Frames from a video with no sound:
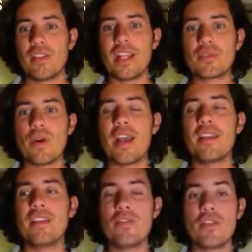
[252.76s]
So that's
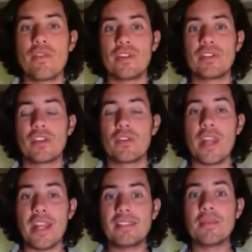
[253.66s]
why the universe
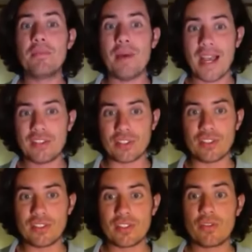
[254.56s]
creates
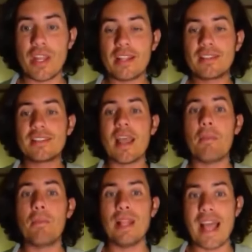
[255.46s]
patterns, creates
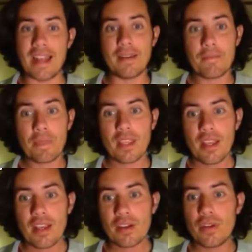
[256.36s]
a plan,
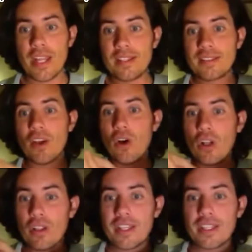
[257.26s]
creates
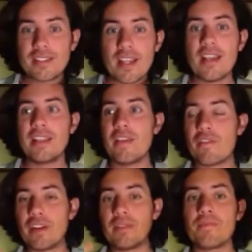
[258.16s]
all these
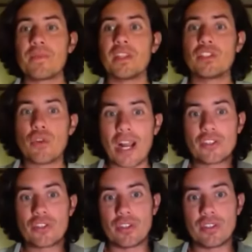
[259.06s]
different
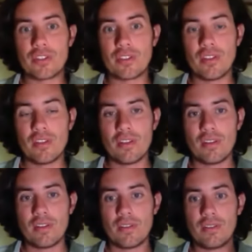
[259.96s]
structures
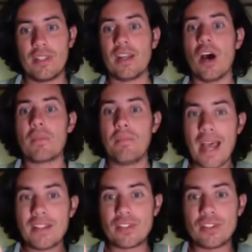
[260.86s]
that are
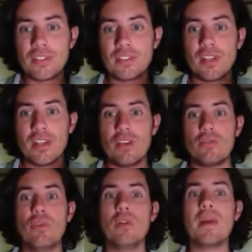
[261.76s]
patterns
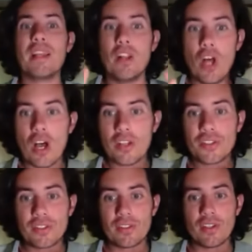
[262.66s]
ruled by
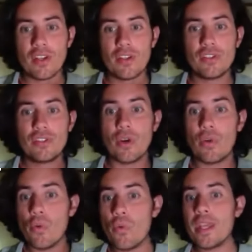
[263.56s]
laws
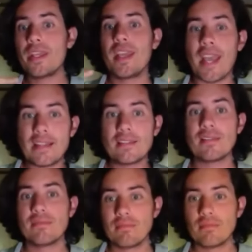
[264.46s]
so we
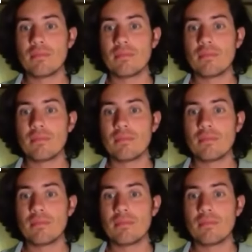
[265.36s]
can